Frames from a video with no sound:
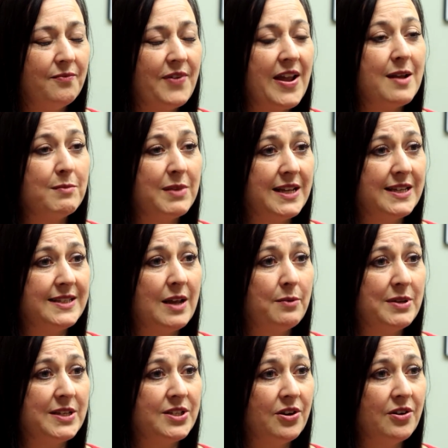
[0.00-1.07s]
families that
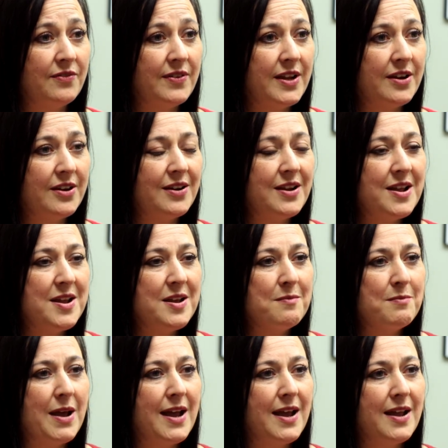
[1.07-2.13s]
we serve here
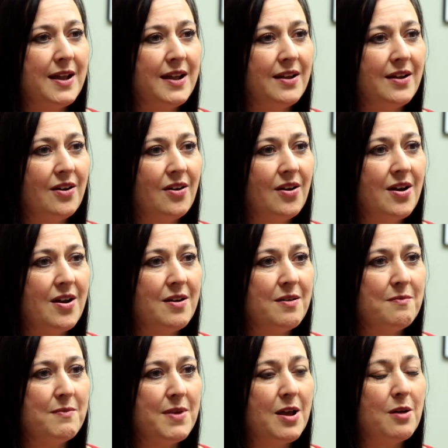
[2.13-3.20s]
by
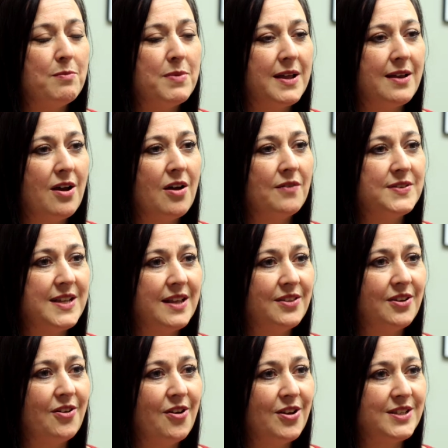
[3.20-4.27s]
um, helping offset
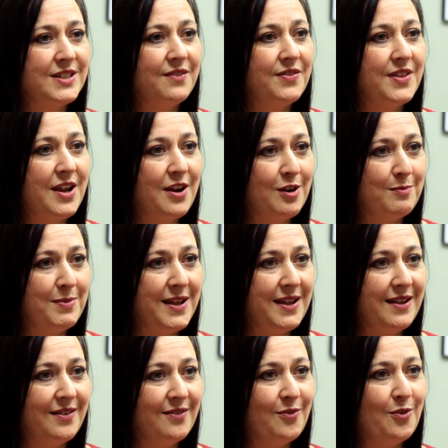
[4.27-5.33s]
the cost of
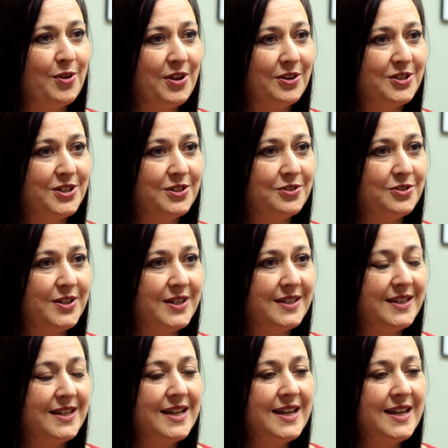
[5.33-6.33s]
therapy for their children.